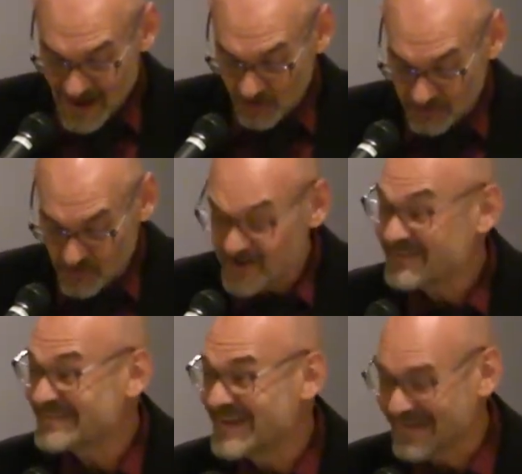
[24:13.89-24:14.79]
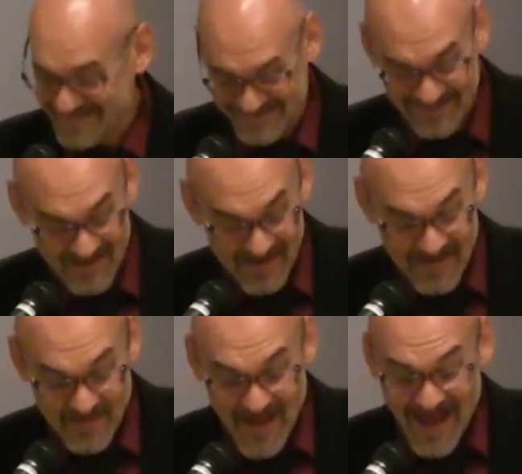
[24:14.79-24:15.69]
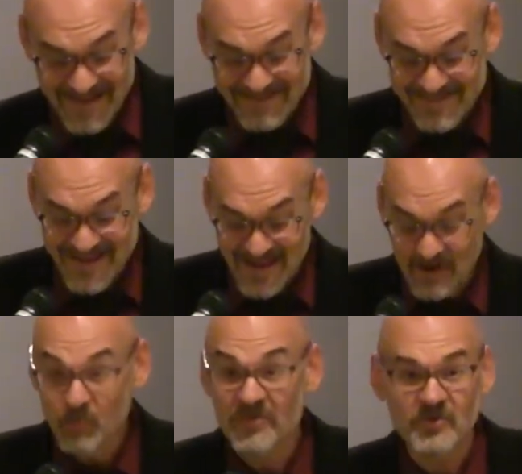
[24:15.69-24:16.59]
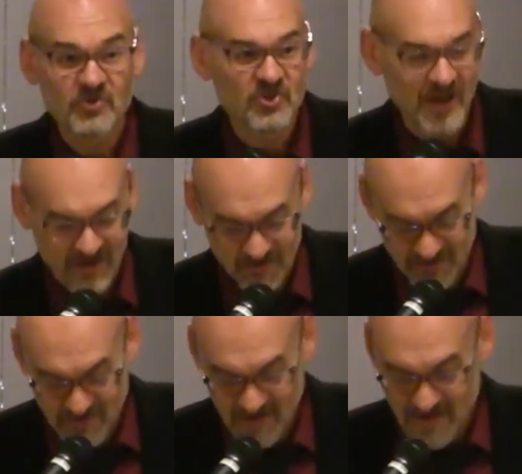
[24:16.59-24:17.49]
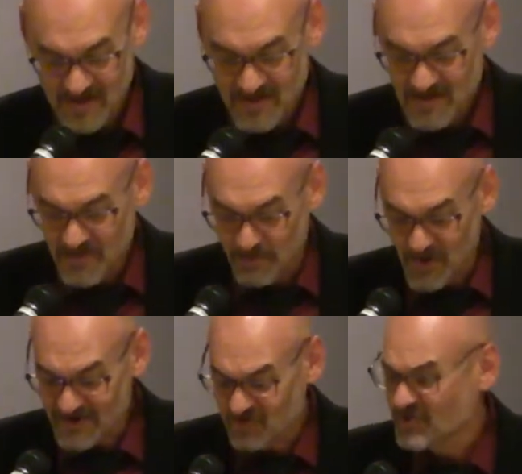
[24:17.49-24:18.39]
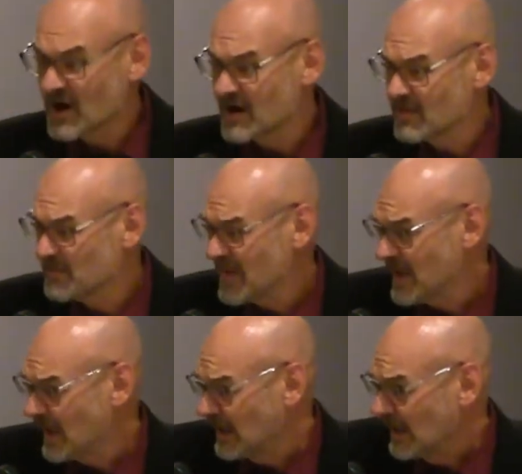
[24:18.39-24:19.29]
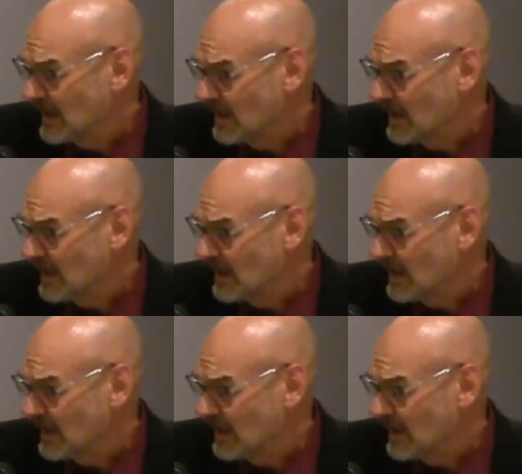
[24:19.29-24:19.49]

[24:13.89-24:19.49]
three saints, the hatching hen with her chicks, the bright star of the pig?